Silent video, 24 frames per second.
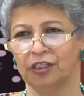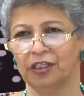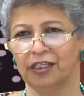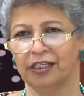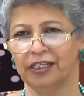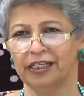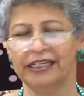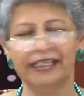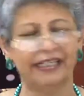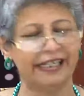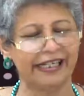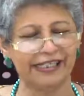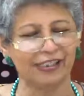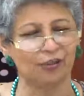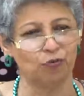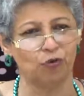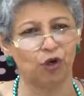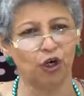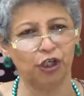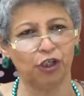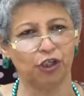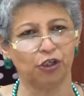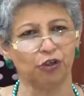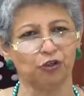He doesn't
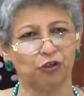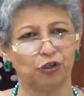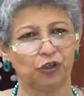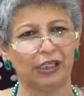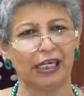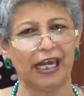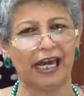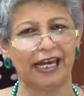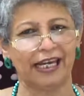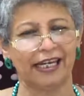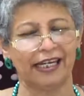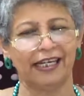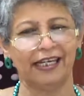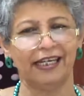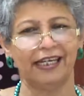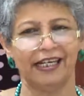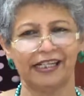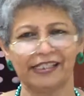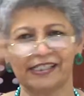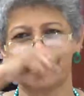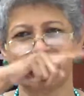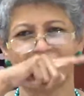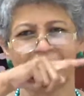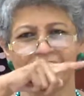want you to carry
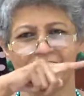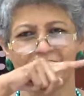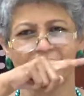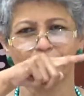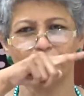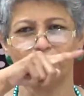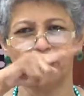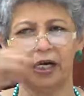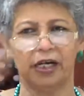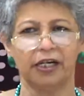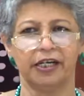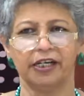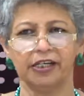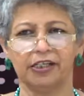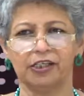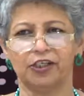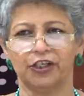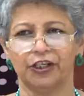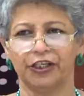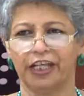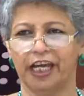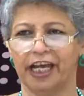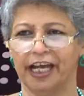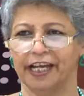yesterday's burden
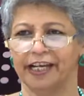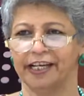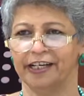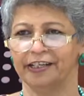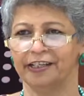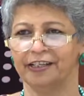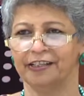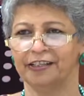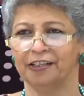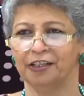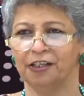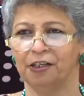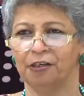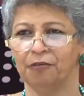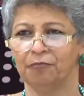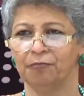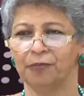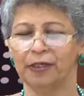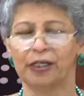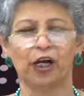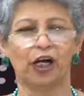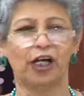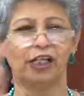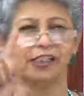today,
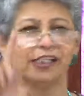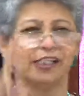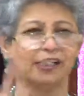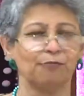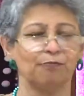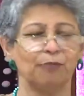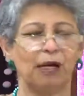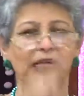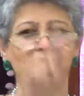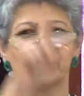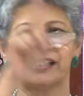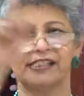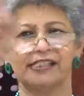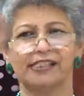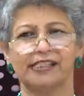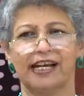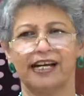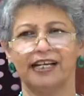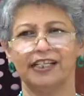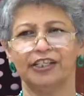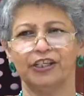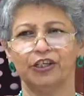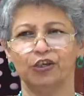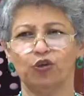because His mercies
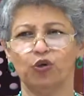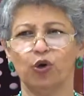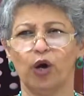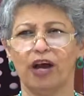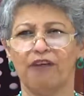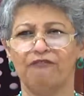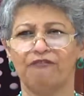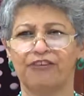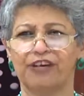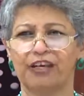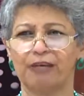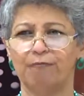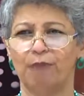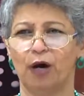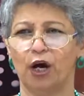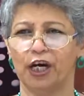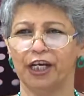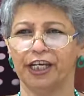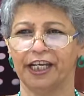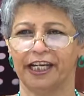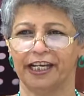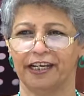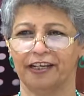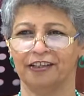are new every
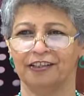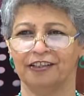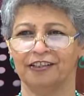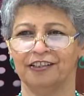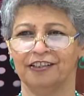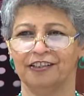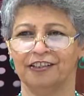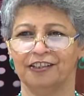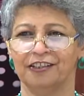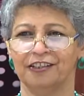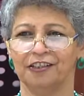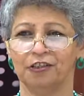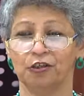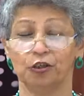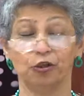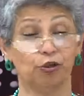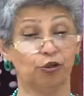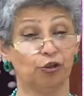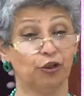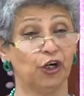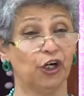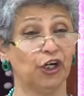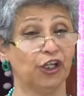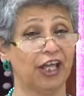morning. Do you
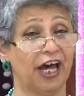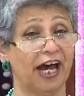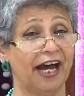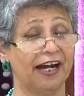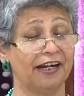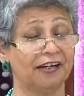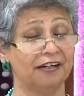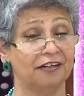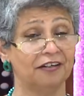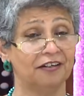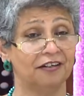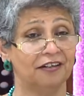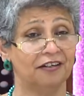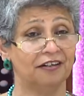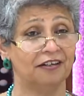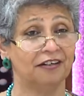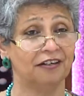know that?